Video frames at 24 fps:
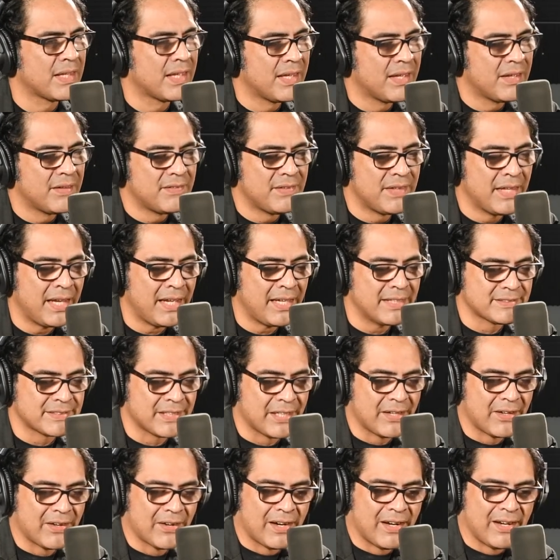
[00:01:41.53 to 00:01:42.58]
Yes,
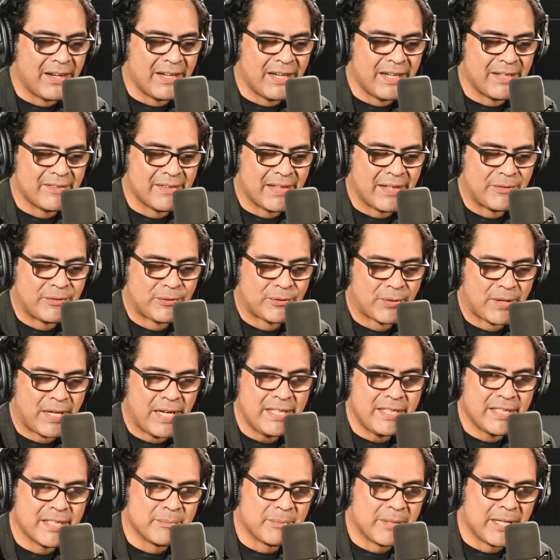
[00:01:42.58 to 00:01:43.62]
I, I, I
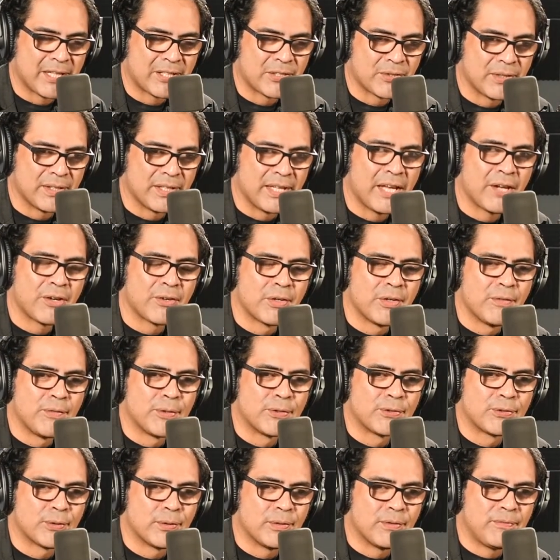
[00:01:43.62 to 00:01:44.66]
tried them, actually. I don't know if
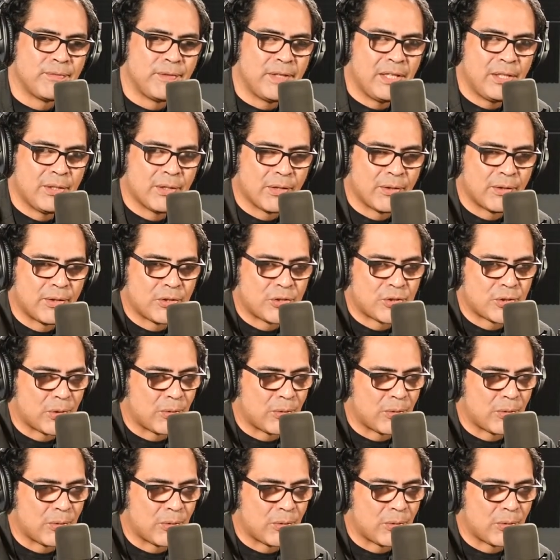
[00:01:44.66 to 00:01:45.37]
you saw the video I'm going to show